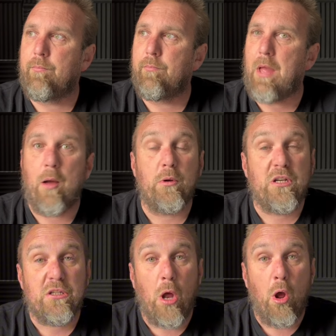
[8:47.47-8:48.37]
Howard
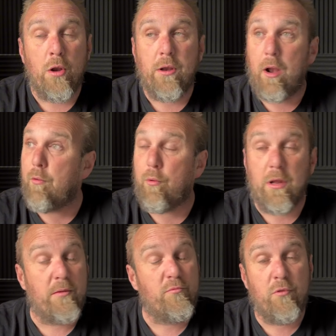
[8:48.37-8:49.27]
Stern, and I thought
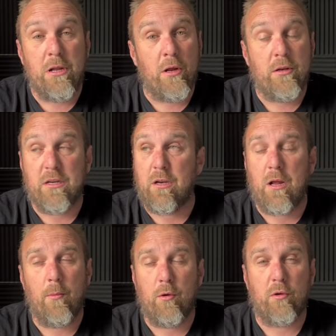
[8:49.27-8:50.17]
it was really good. It's going to
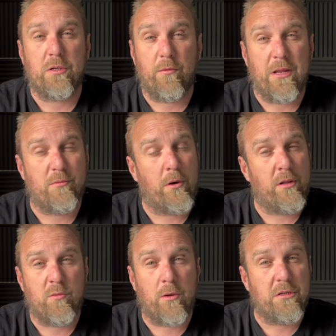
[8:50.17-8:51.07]
come across. I think it's one of
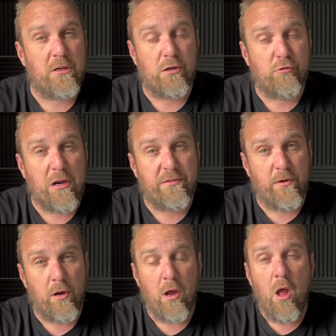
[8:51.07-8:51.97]
those ones that's going to
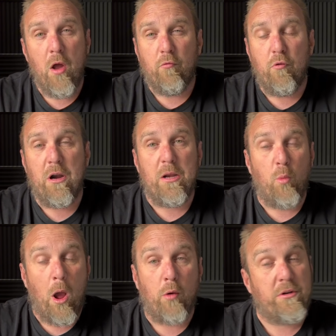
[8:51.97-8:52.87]
transfer really
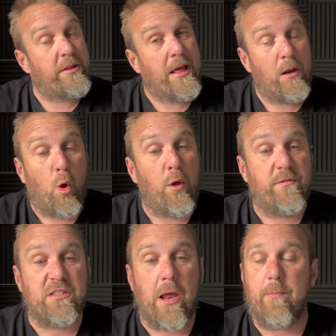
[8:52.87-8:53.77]
well to their live
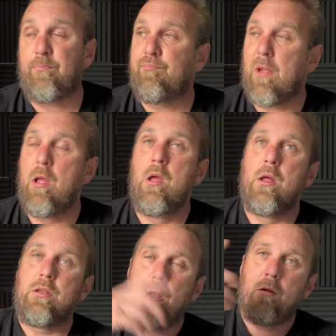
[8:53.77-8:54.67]
set.
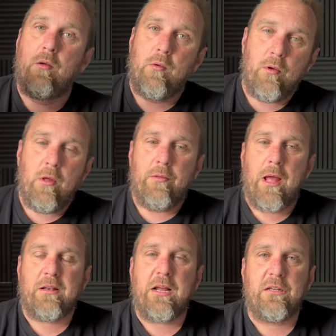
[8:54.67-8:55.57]

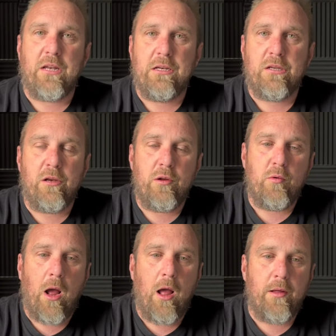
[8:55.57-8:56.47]
That takes us into
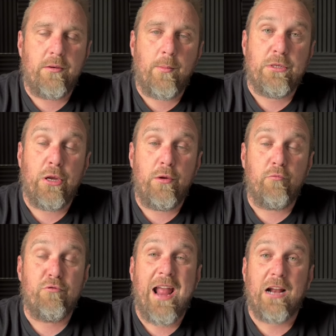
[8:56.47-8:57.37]
number two,
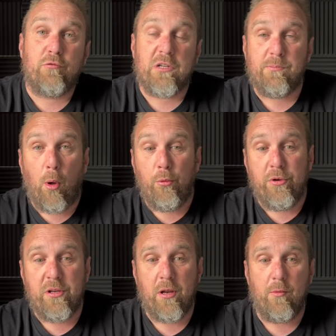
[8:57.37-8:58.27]
React
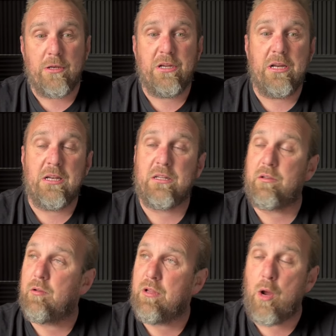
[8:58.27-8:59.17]
Respond, which is
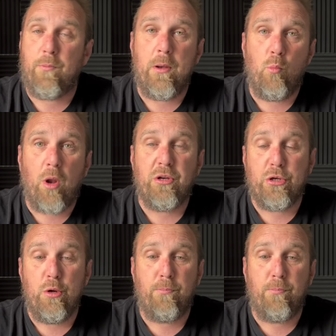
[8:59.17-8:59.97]
the opening 1-2